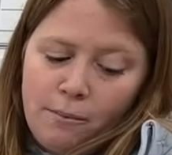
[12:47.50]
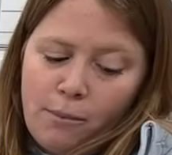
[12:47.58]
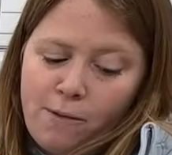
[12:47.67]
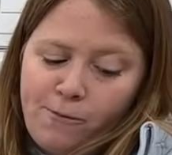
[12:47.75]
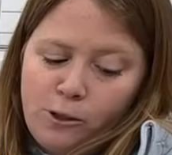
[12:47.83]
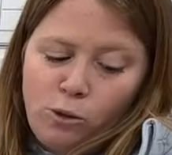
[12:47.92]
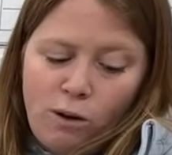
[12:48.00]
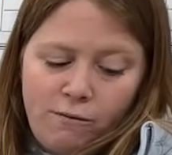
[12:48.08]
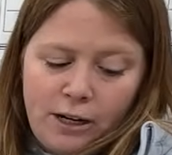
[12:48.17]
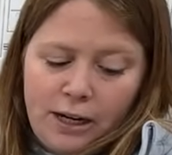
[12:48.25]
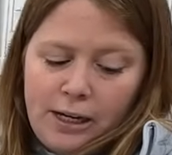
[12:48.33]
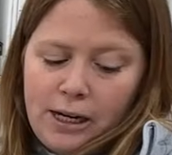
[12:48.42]
Bought for twelve
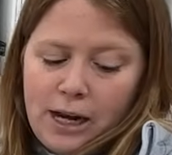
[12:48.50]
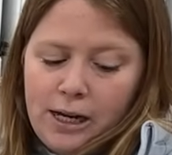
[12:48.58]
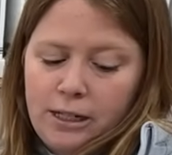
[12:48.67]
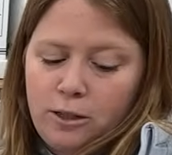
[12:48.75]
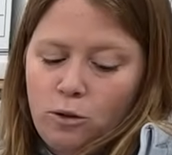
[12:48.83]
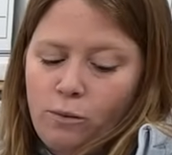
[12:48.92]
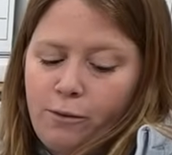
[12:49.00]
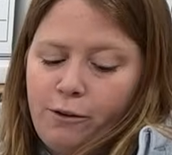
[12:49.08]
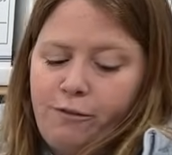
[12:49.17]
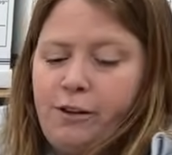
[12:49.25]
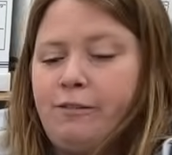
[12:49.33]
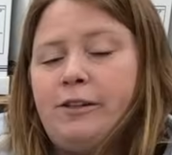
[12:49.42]
ninety-nine, sold for
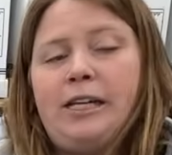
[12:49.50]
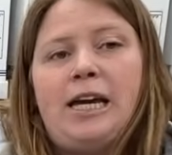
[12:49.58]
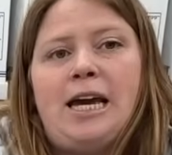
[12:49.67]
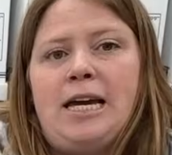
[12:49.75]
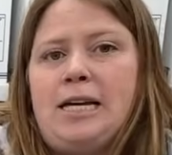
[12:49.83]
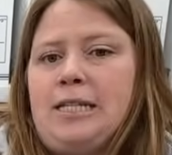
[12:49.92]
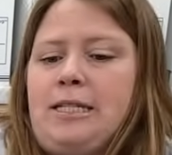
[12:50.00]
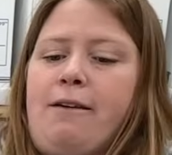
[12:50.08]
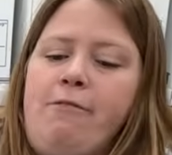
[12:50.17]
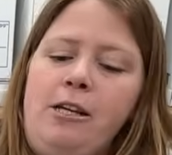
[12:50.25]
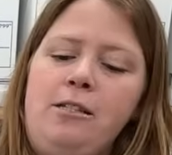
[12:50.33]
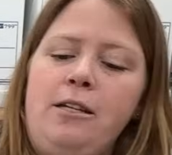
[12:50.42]
fifty-eight
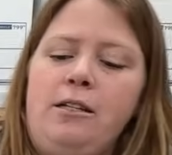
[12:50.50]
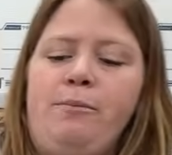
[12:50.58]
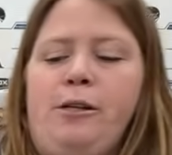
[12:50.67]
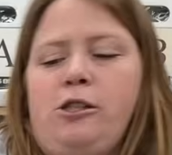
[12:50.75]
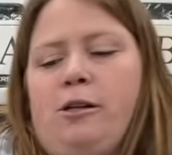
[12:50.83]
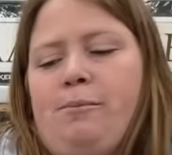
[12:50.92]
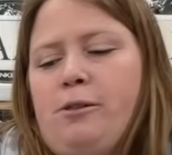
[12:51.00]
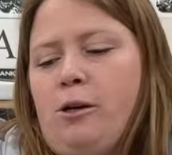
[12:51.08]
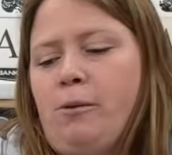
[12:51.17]
seventy-six plus ship.